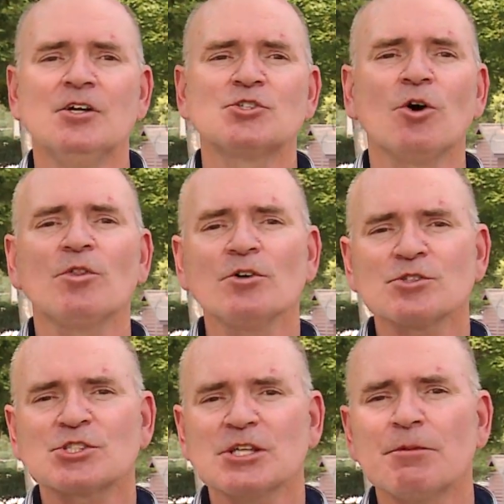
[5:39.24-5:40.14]
So those
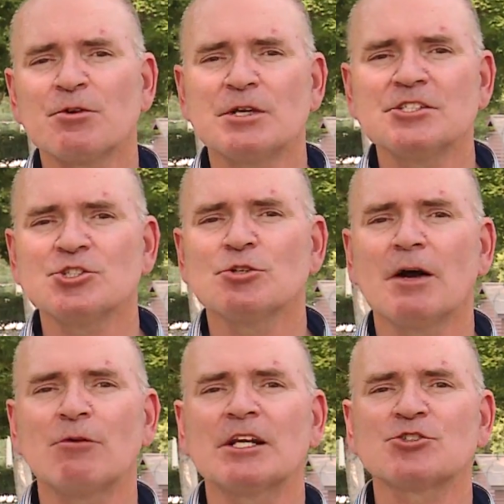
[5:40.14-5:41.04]
are some of the reasons you
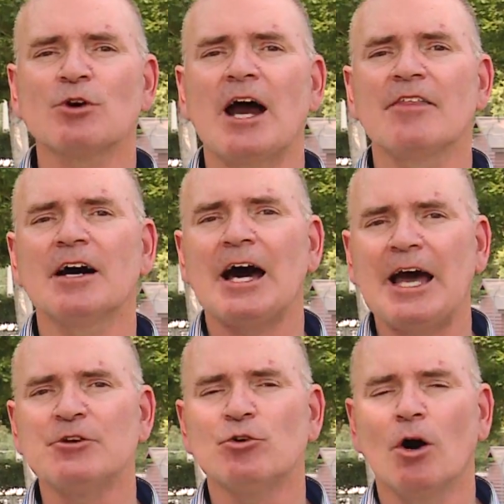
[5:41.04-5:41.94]
might want to try the
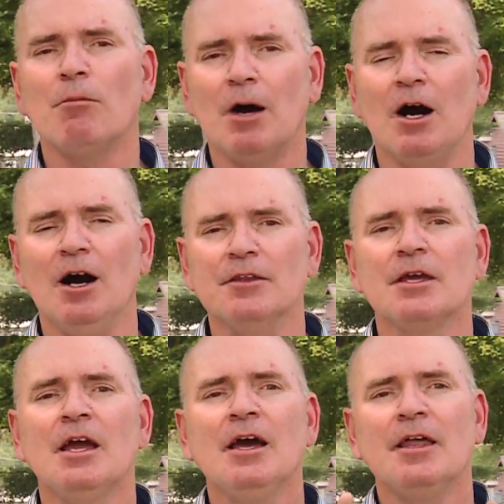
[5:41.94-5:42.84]
hydro mod.
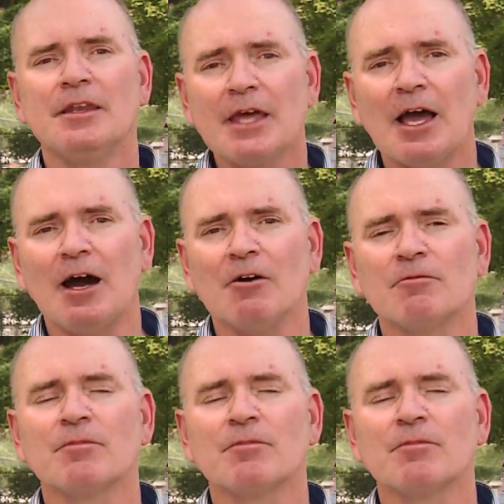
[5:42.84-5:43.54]
Now,